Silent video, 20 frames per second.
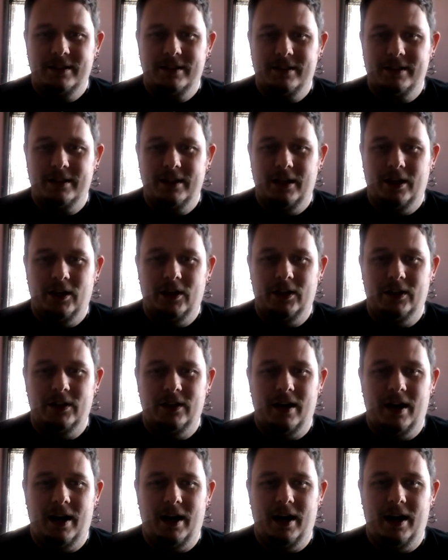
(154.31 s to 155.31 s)
So
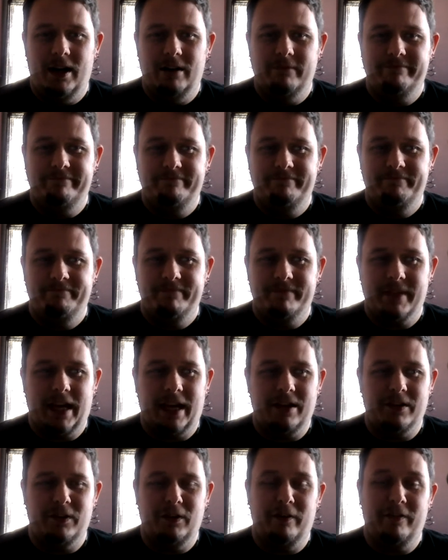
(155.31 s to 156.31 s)
I
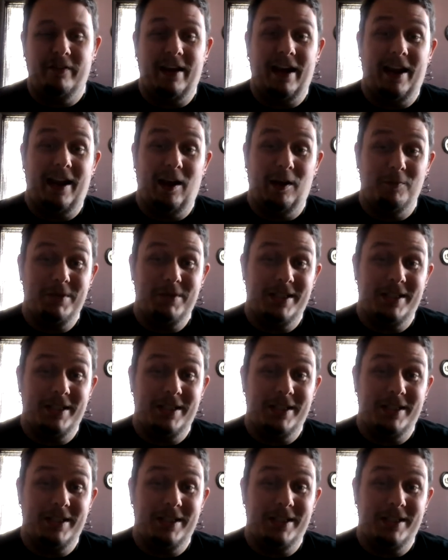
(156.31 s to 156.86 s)
don't know if that helps